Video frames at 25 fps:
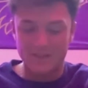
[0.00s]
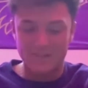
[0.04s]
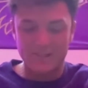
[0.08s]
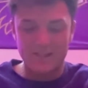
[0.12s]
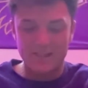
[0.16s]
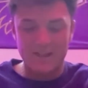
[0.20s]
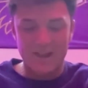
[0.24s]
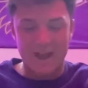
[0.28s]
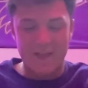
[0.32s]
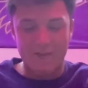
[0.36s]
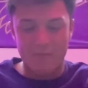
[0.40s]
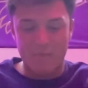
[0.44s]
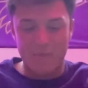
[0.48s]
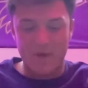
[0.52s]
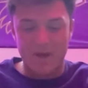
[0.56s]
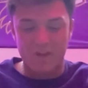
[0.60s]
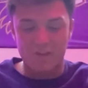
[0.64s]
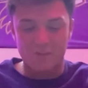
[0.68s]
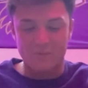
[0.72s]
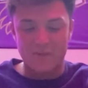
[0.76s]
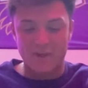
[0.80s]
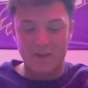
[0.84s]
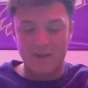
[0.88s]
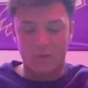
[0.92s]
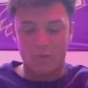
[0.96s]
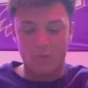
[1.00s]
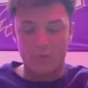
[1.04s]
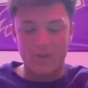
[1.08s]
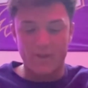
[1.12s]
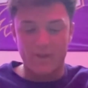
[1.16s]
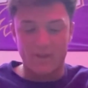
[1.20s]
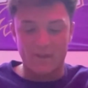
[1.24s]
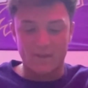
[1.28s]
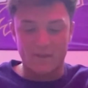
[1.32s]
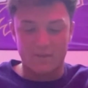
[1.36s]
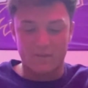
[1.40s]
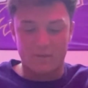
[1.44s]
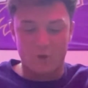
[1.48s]
He's going to have a bounce back
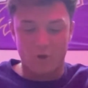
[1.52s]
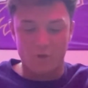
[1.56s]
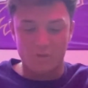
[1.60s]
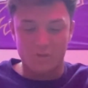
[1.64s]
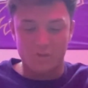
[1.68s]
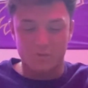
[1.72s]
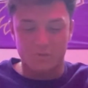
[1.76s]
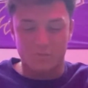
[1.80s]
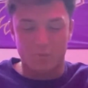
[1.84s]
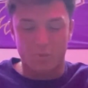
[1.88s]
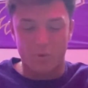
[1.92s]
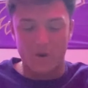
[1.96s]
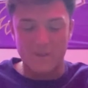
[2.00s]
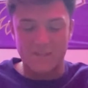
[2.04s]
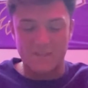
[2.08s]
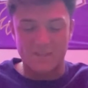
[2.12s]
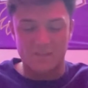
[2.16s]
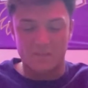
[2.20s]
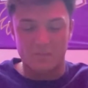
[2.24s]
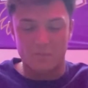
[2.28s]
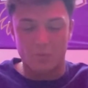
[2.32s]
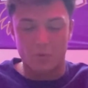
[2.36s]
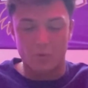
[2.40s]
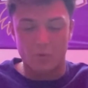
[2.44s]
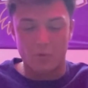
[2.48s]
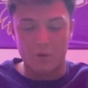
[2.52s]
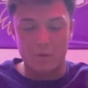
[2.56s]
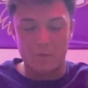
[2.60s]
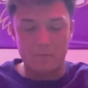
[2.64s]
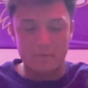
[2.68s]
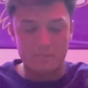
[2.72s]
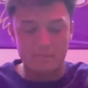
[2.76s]
week and throw some points on the board.